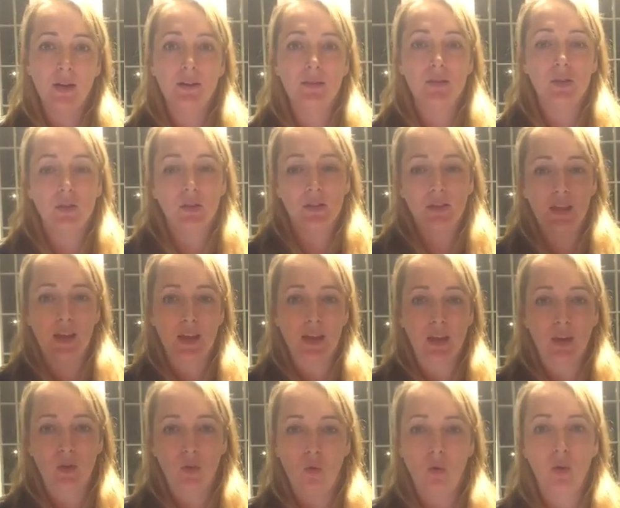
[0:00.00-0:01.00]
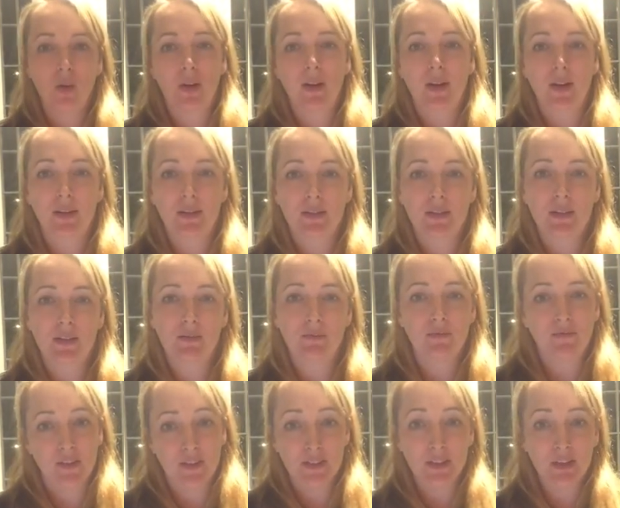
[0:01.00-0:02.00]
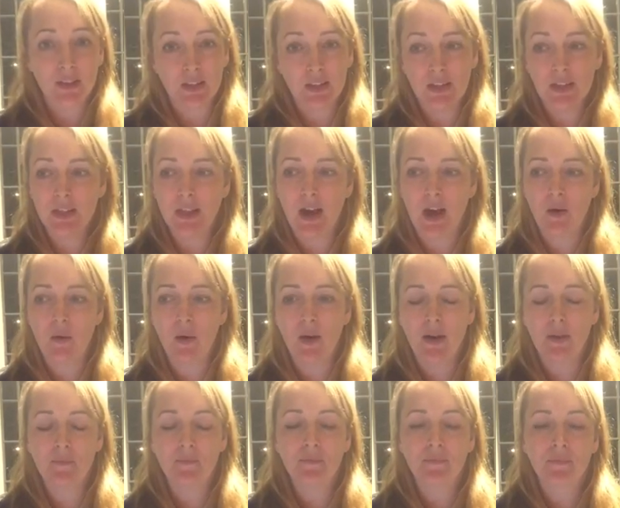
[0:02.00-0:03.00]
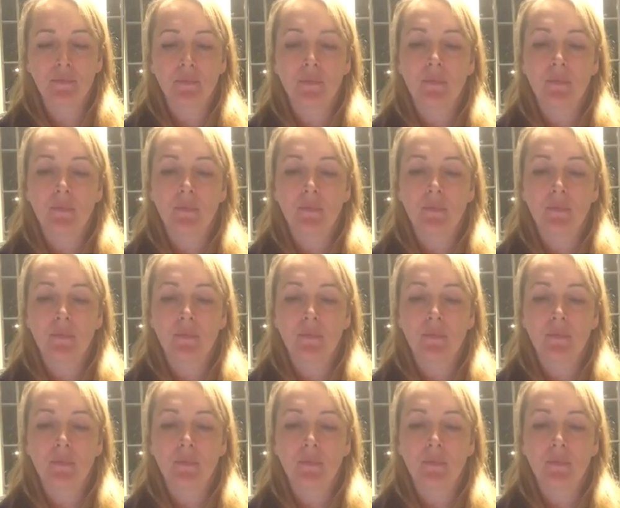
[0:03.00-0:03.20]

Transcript: so that they can organize it physically that way.